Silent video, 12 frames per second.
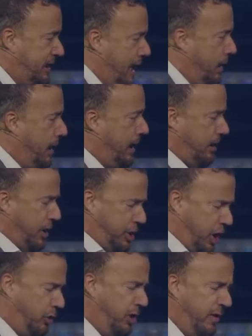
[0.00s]
not only to the
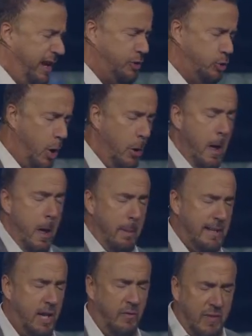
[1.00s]
children of Israel,
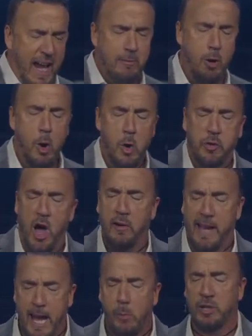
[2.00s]
but to Pharaoh, who
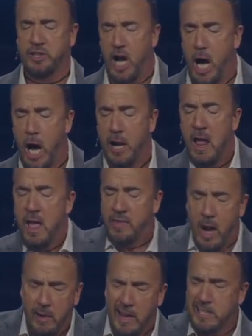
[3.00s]
thought he was God.
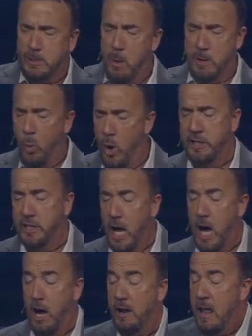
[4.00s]
There is but one
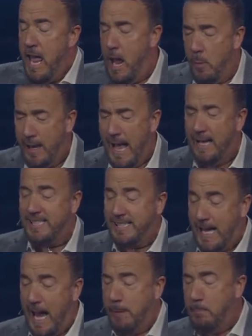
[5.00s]
God. And when I
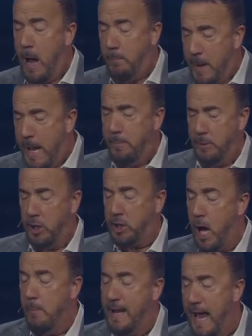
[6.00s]
say my people are
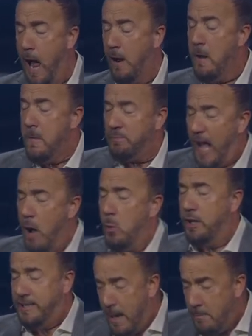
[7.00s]
coming out, I
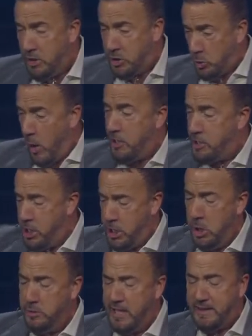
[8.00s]
will demonstrate to
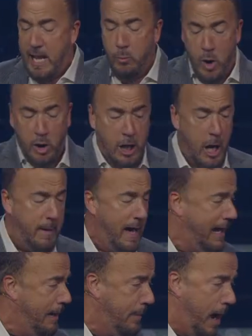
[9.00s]
you that they will come
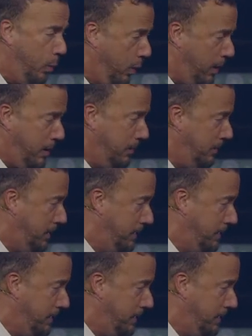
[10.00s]
out at my word.